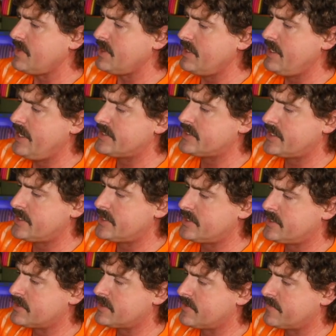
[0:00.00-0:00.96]
As I
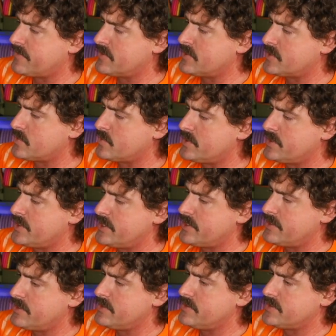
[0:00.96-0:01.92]
untuck the first one
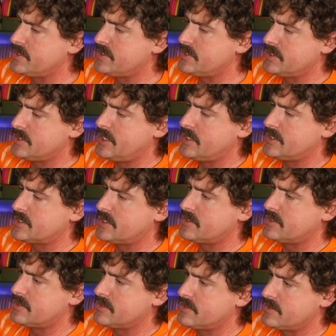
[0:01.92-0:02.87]
there, you see that that's got
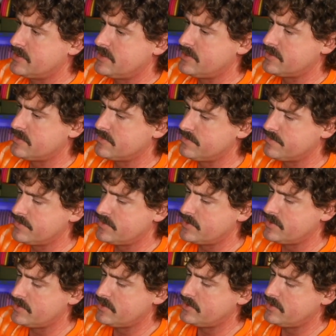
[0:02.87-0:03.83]
the, you know,
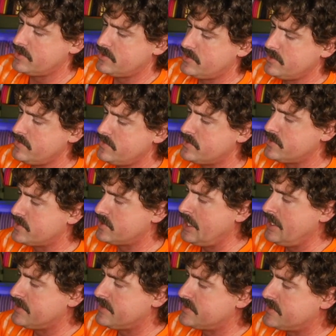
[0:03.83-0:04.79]
huge
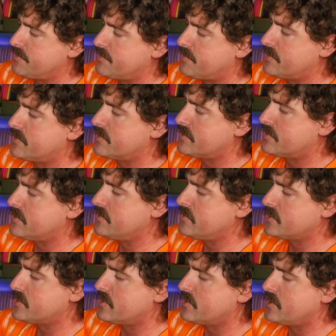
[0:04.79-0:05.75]
zipper
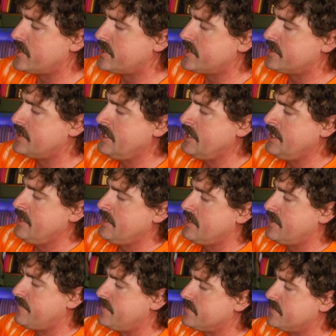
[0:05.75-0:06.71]
closure on it.
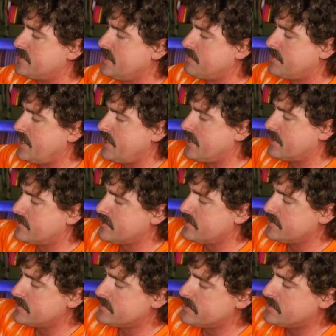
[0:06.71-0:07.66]
If you zip that
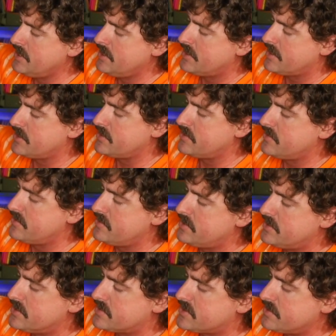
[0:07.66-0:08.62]
closed, you do
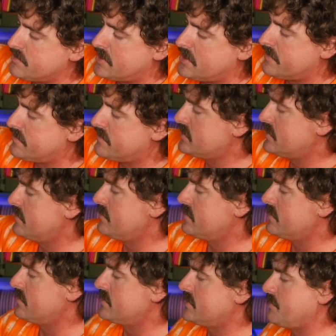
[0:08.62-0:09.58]
get some coverage over
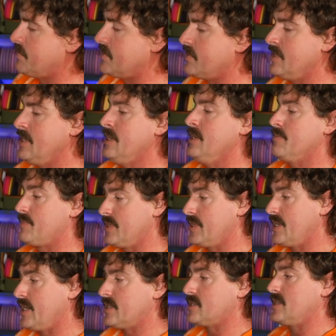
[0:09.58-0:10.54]
the zipper, but it
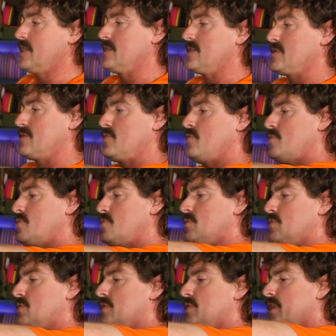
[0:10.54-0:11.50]
actually has a whole
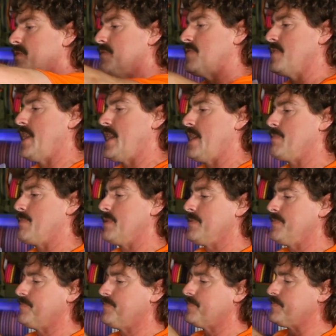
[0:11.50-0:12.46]
nother flap
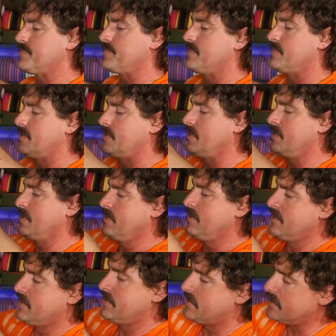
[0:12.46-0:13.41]

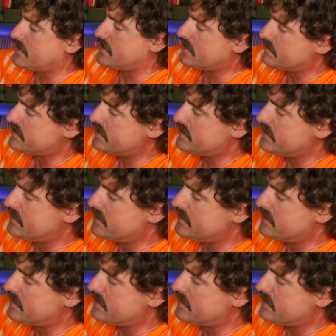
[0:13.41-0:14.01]
that comes in